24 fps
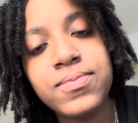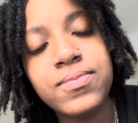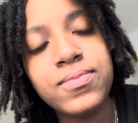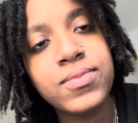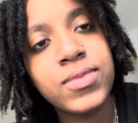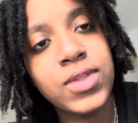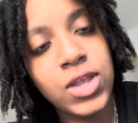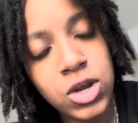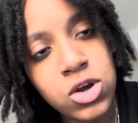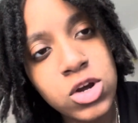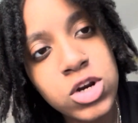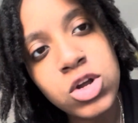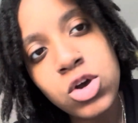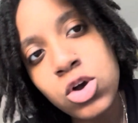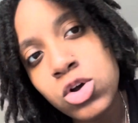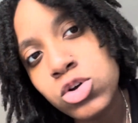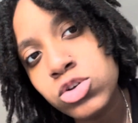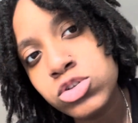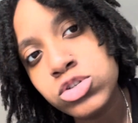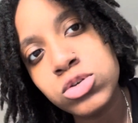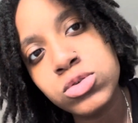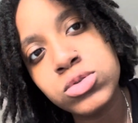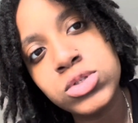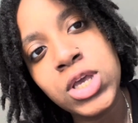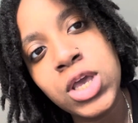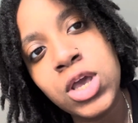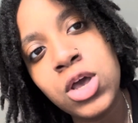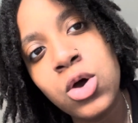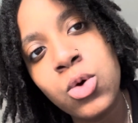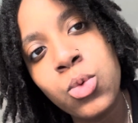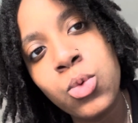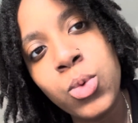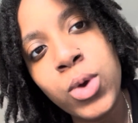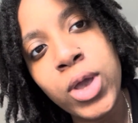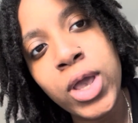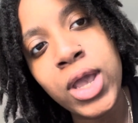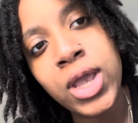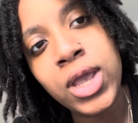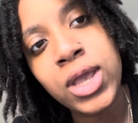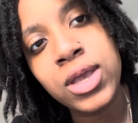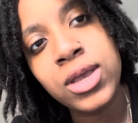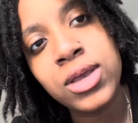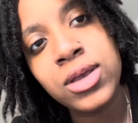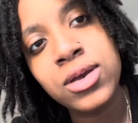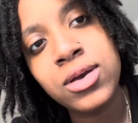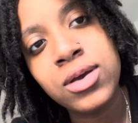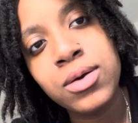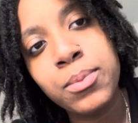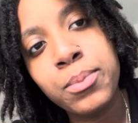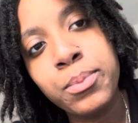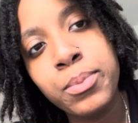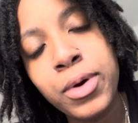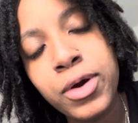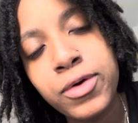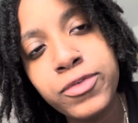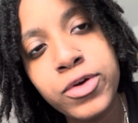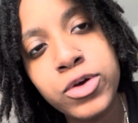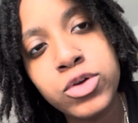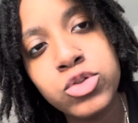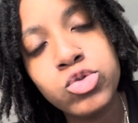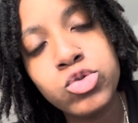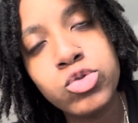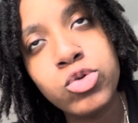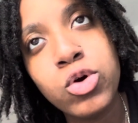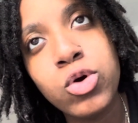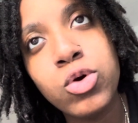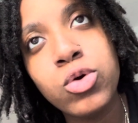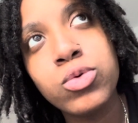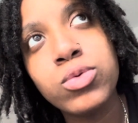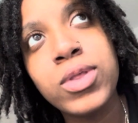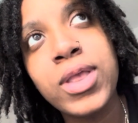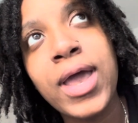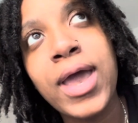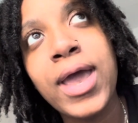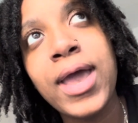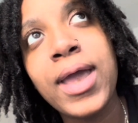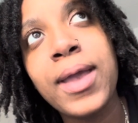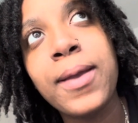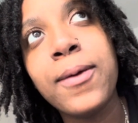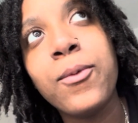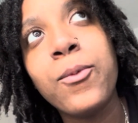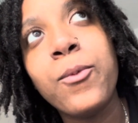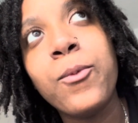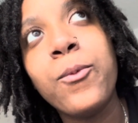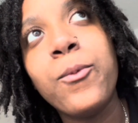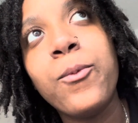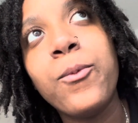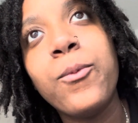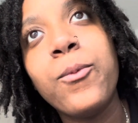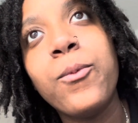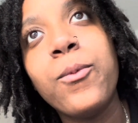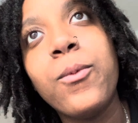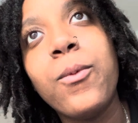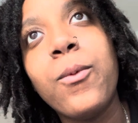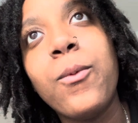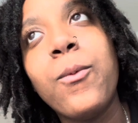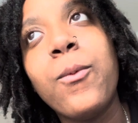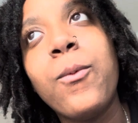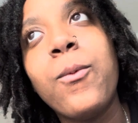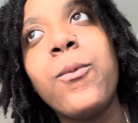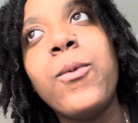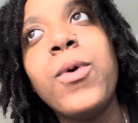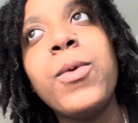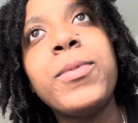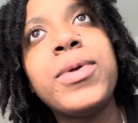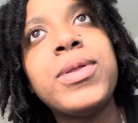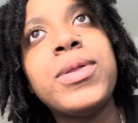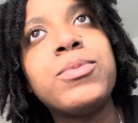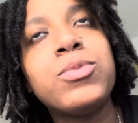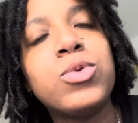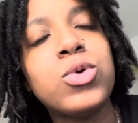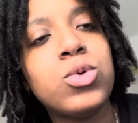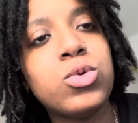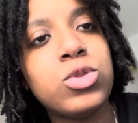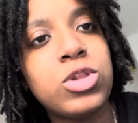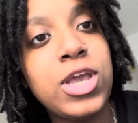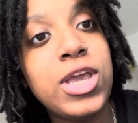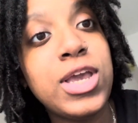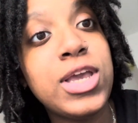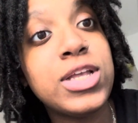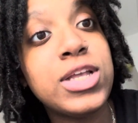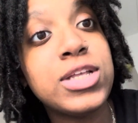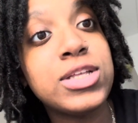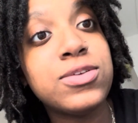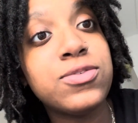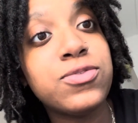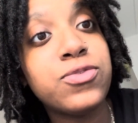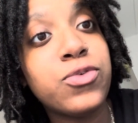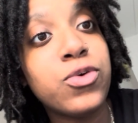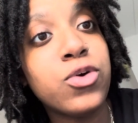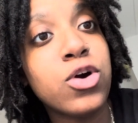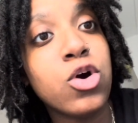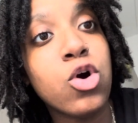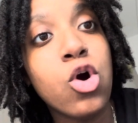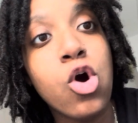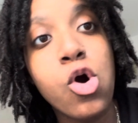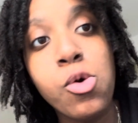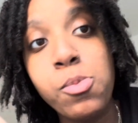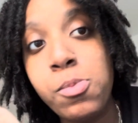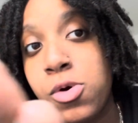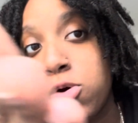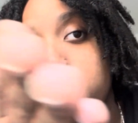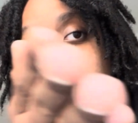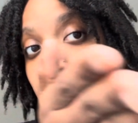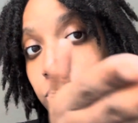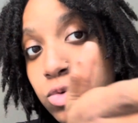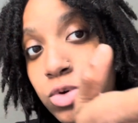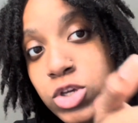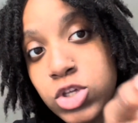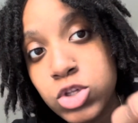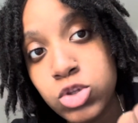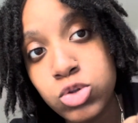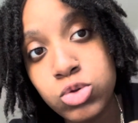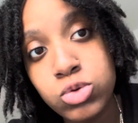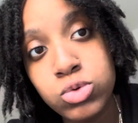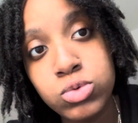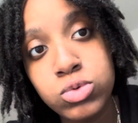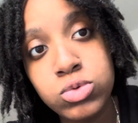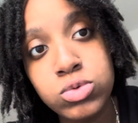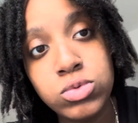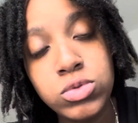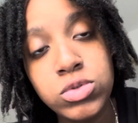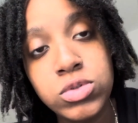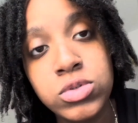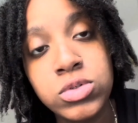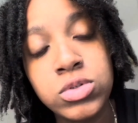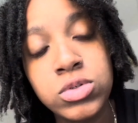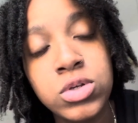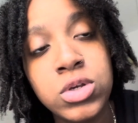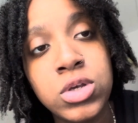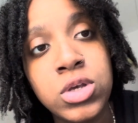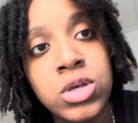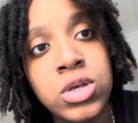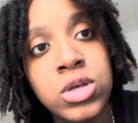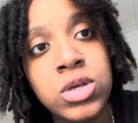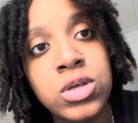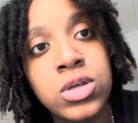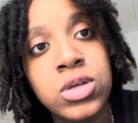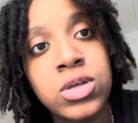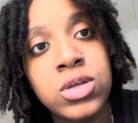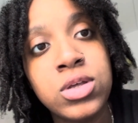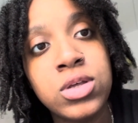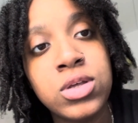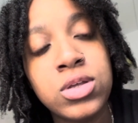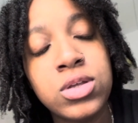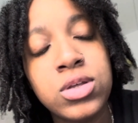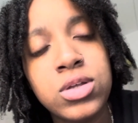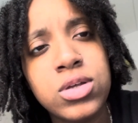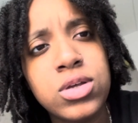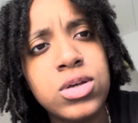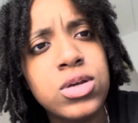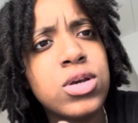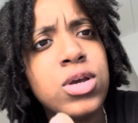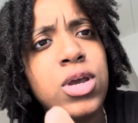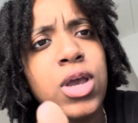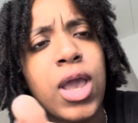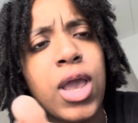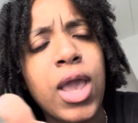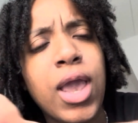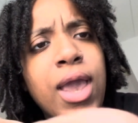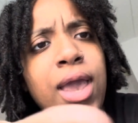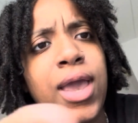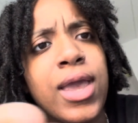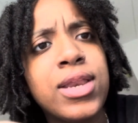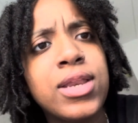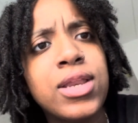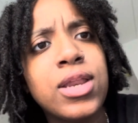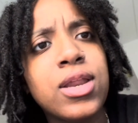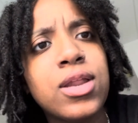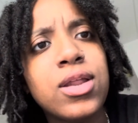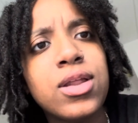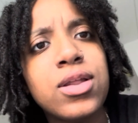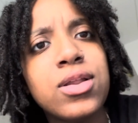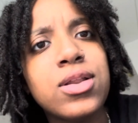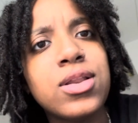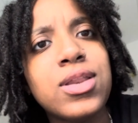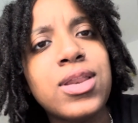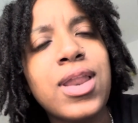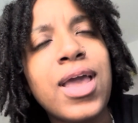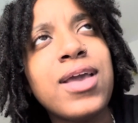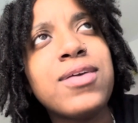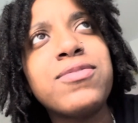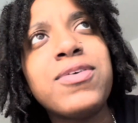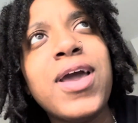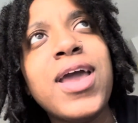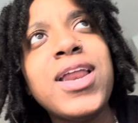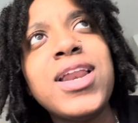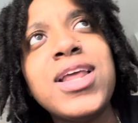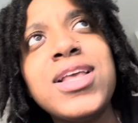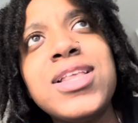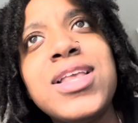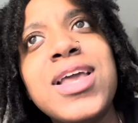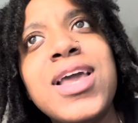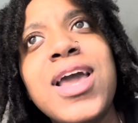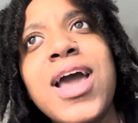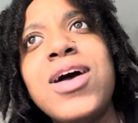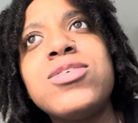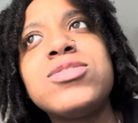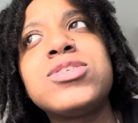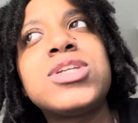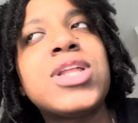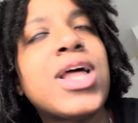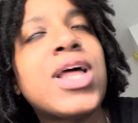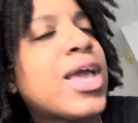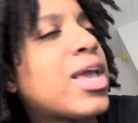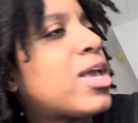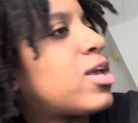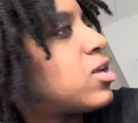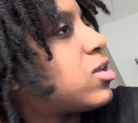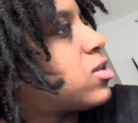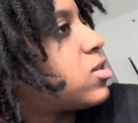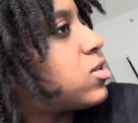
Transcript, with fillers: they're gonna also take away birth control that women will need for hormonal issues and like for anything else like